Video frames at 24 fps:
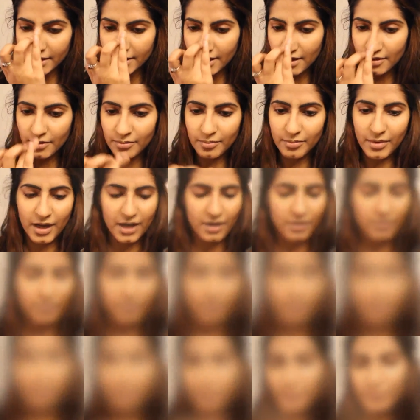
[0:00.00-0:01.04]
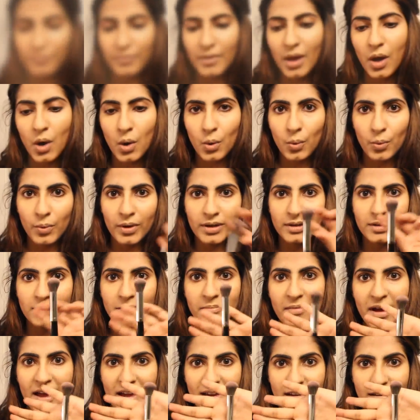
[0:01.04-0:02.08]
Down my lens with
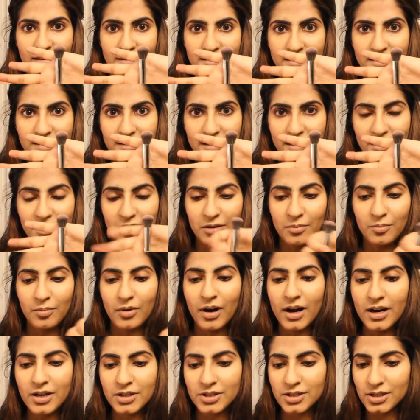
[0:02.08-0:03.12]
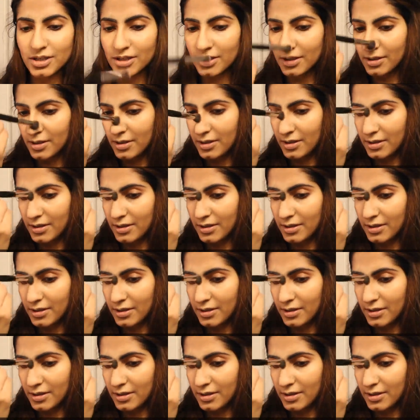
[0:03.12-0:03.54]
my concealer brush.